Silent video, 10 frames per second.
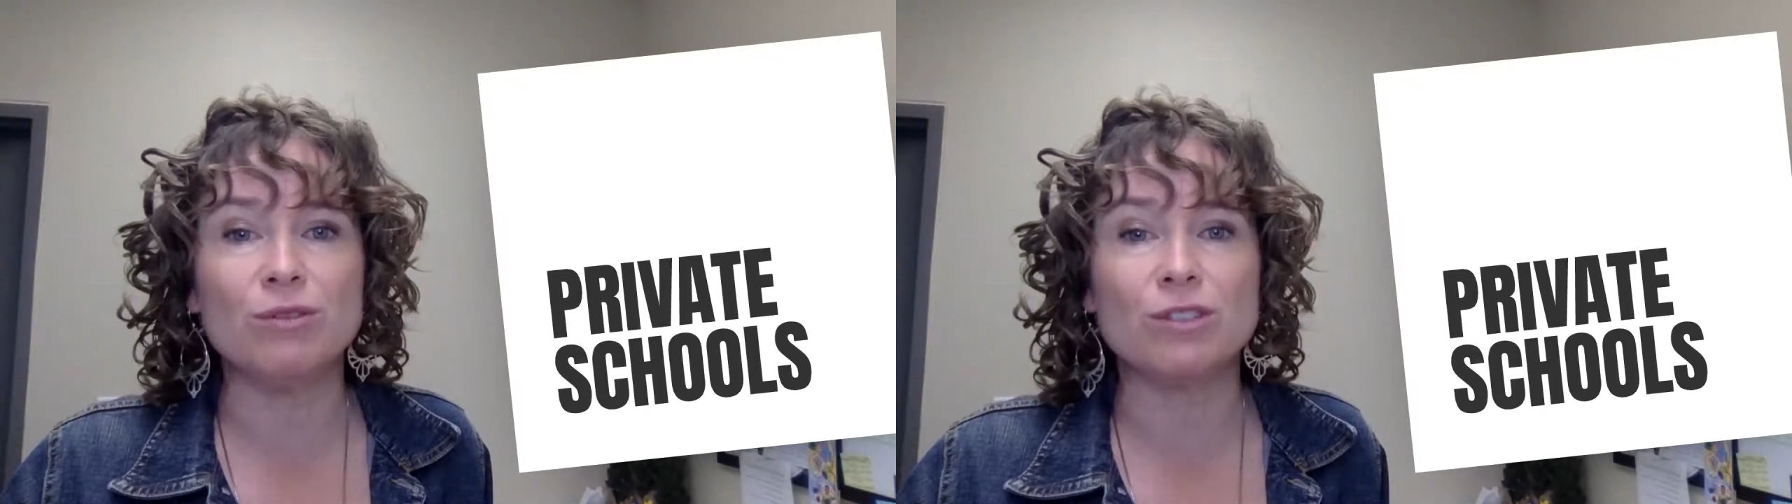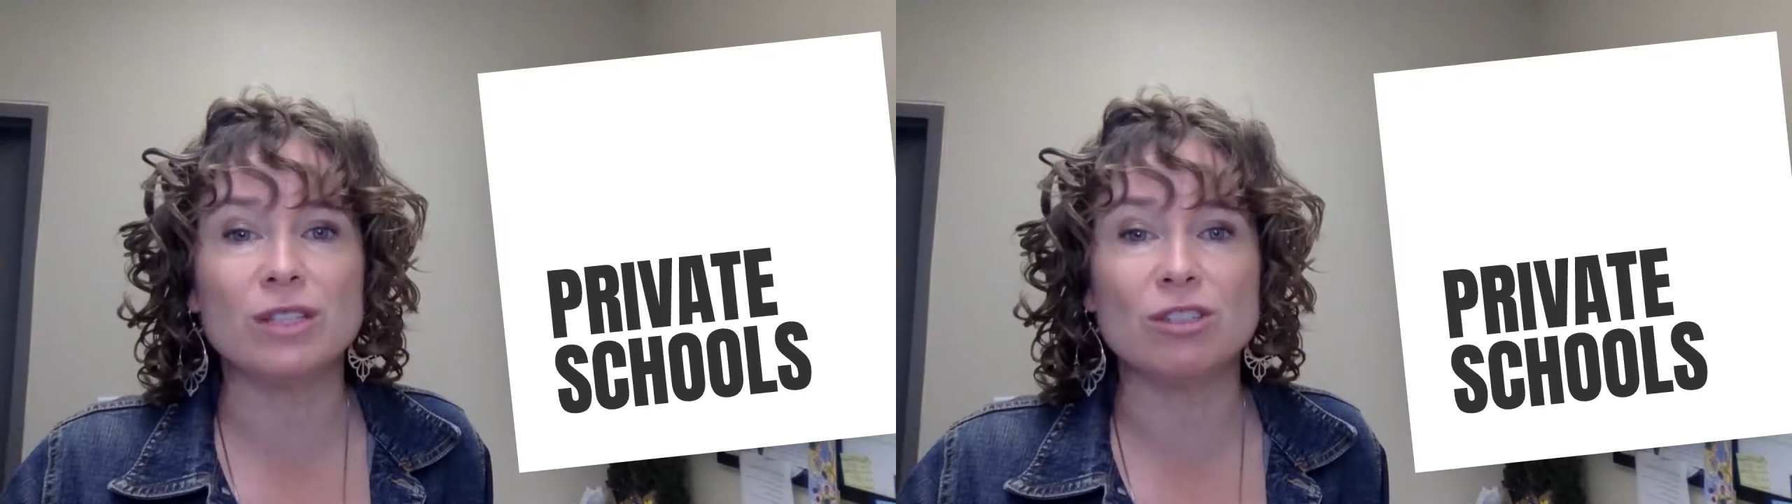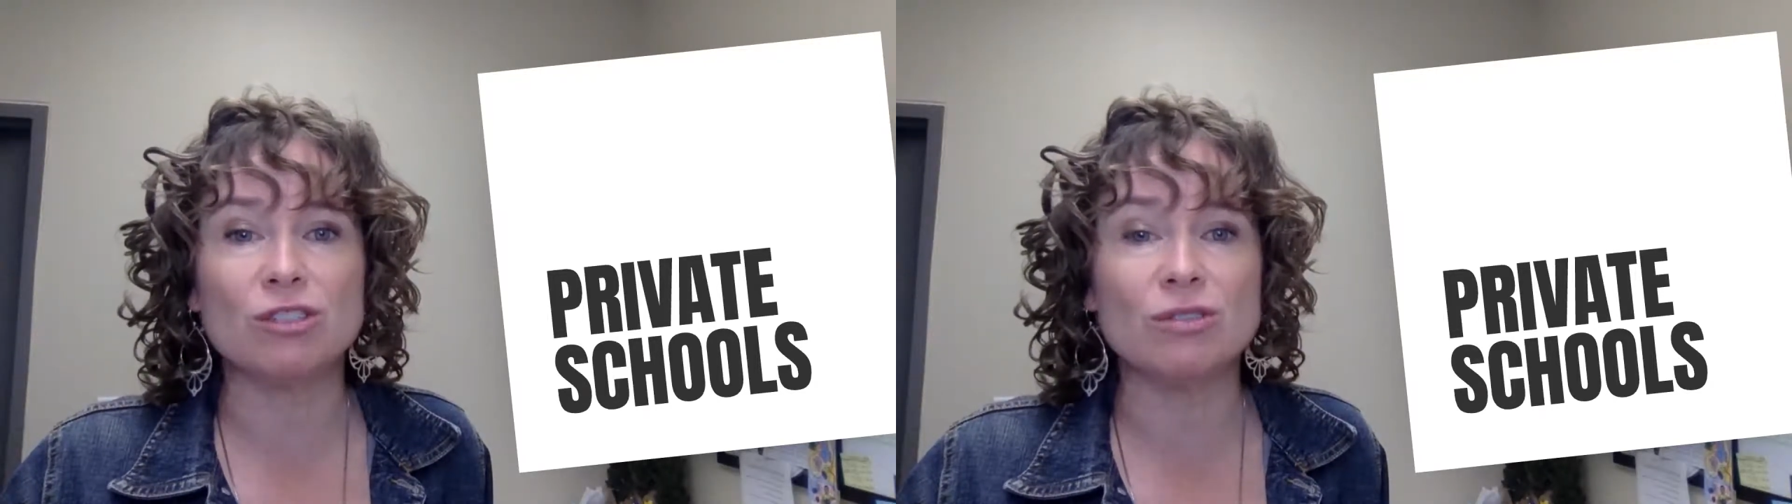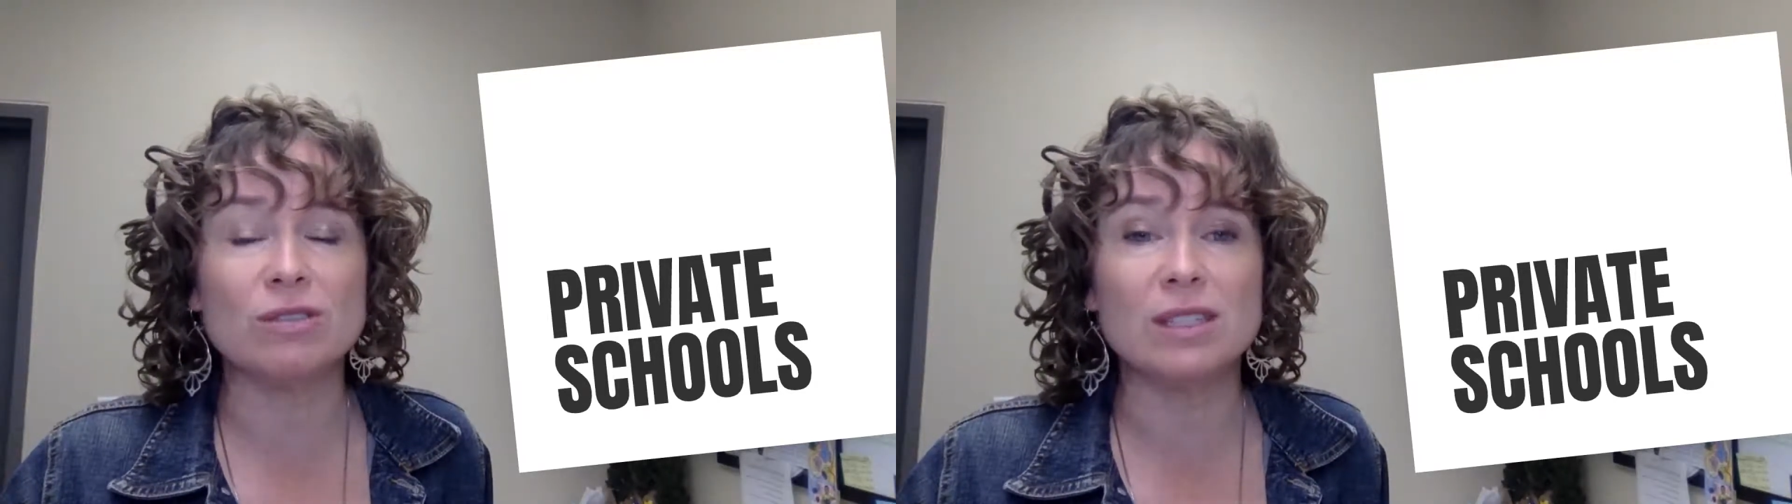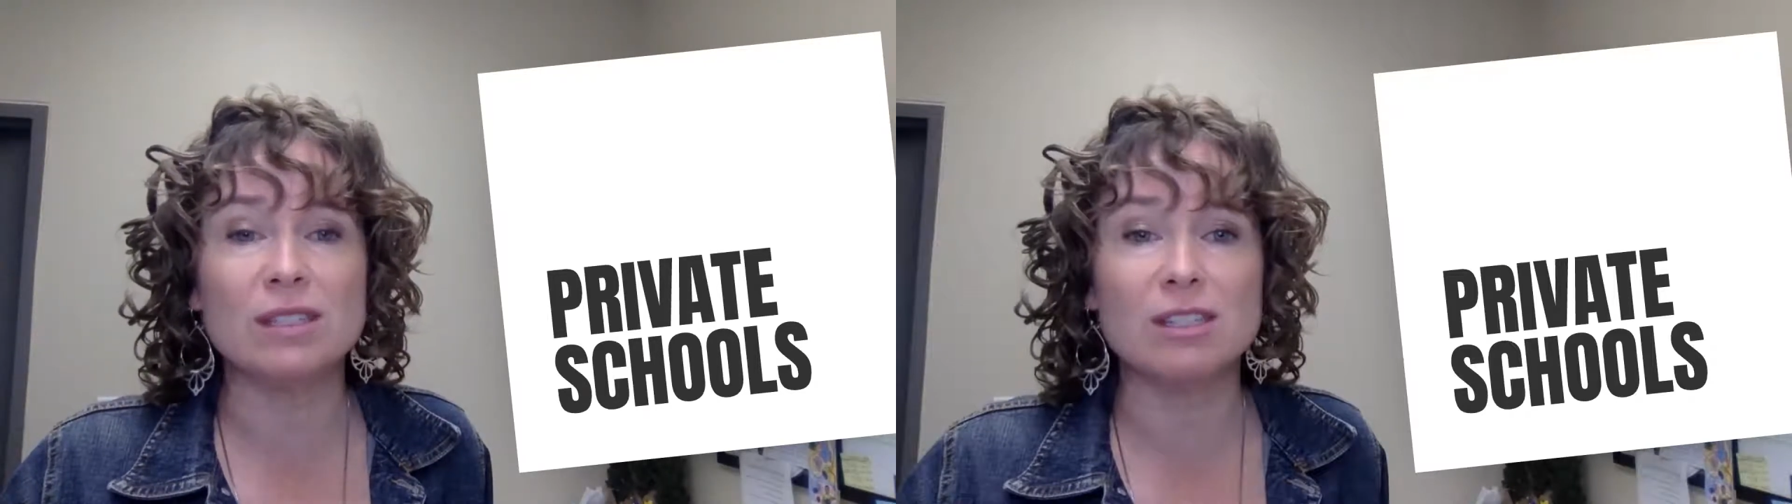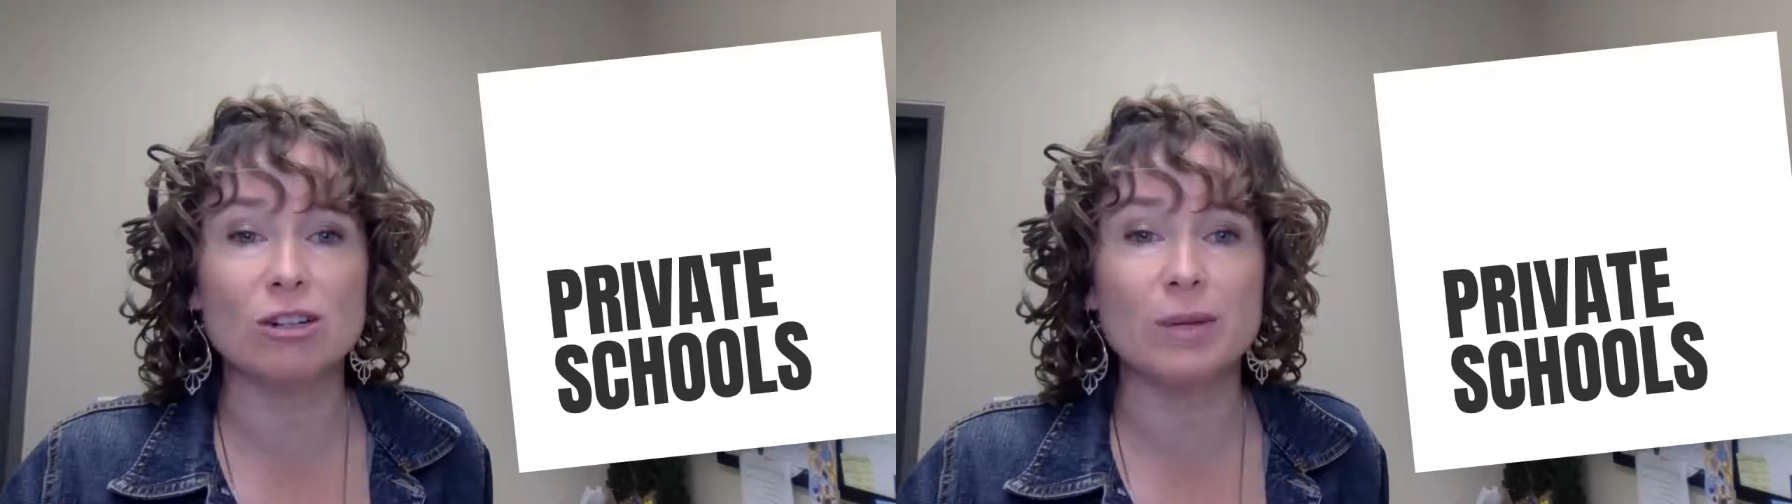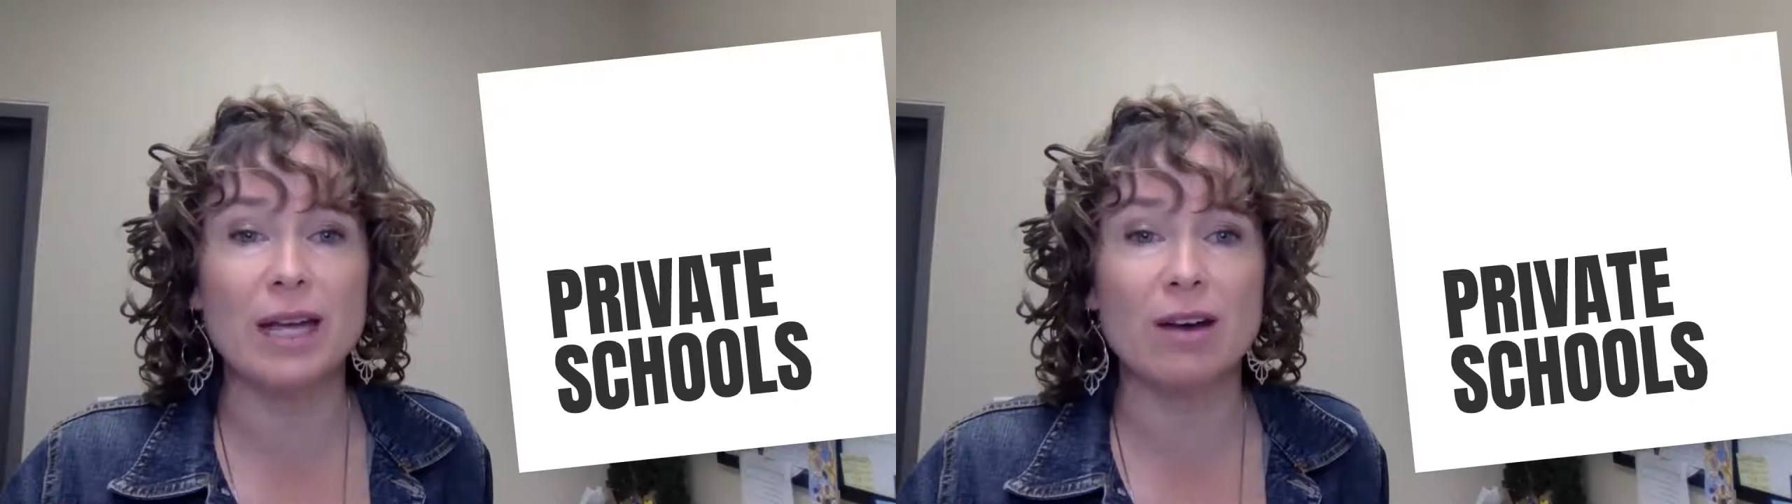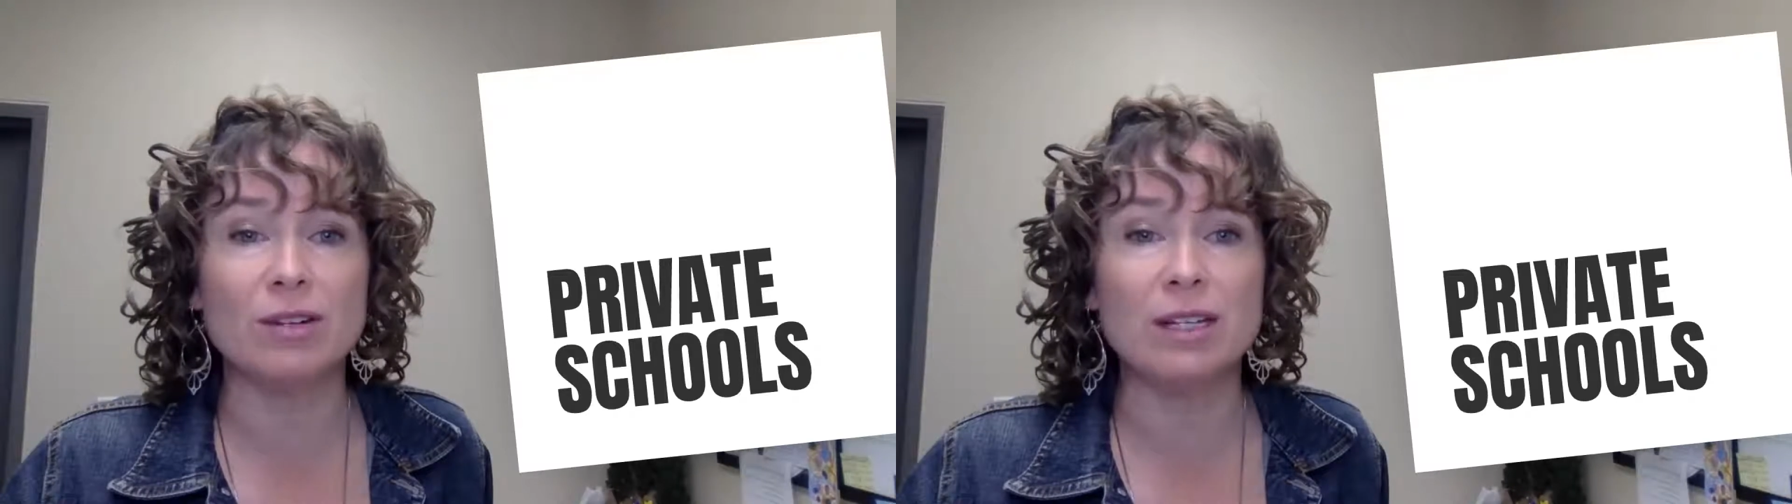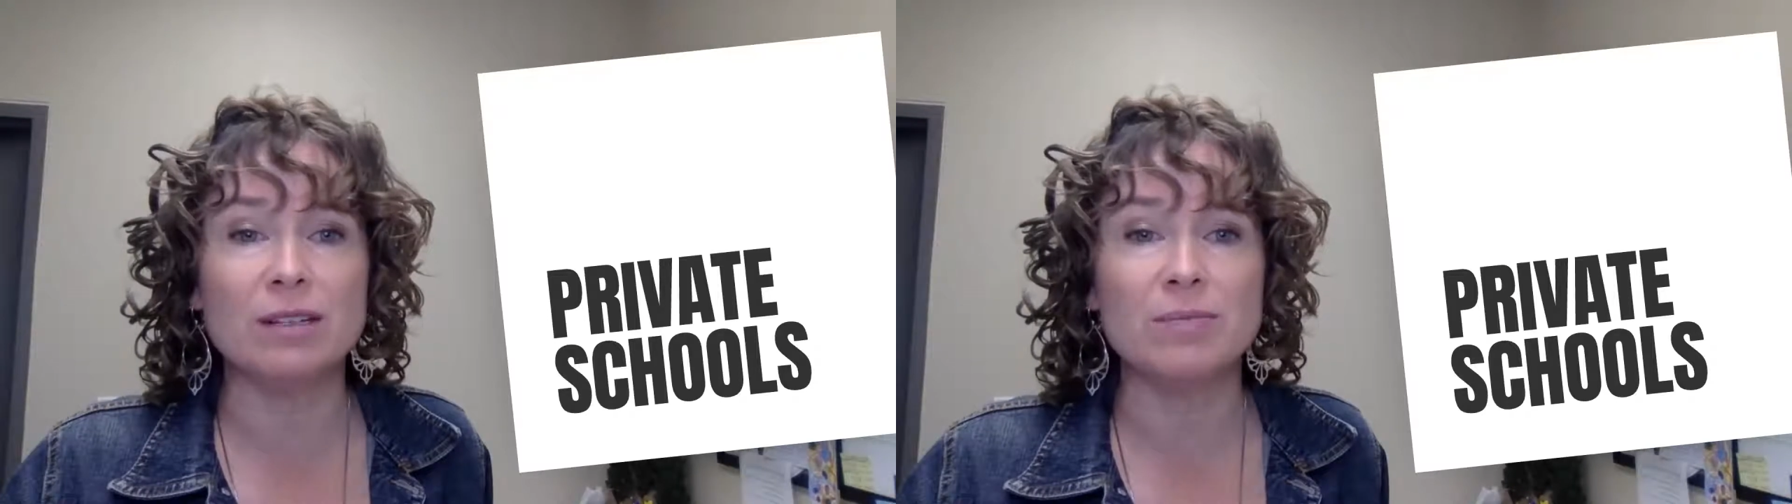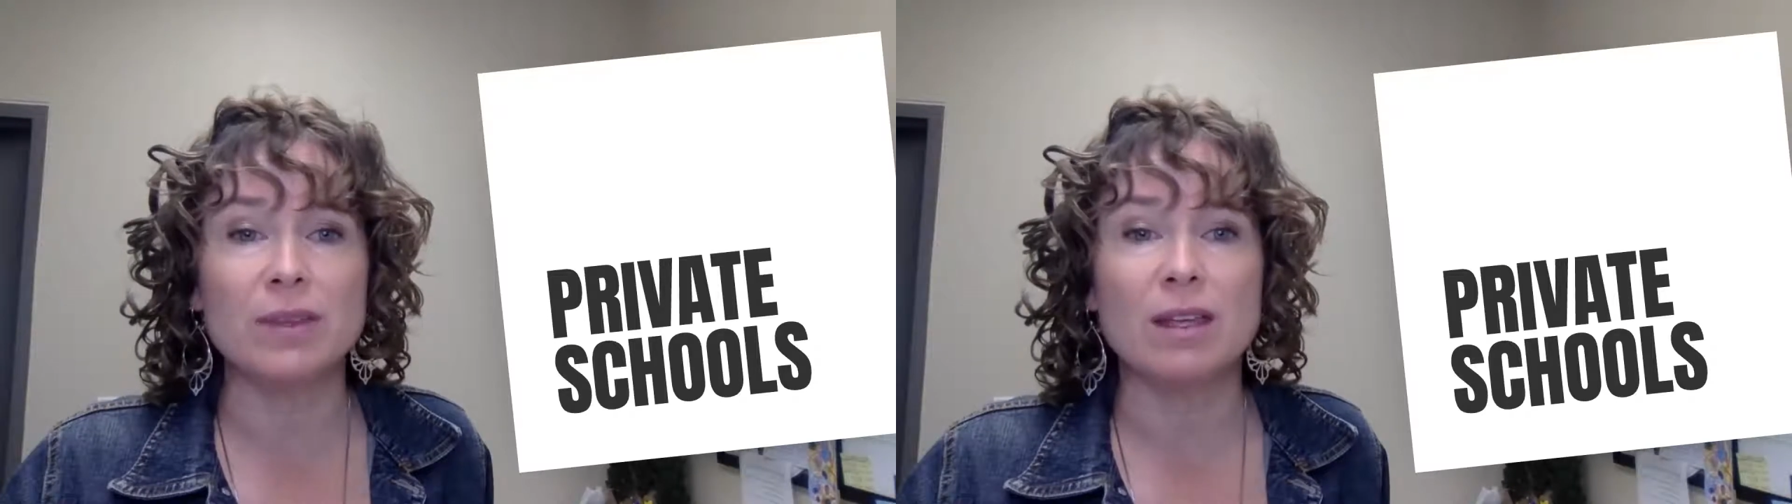for such students in Sonoma County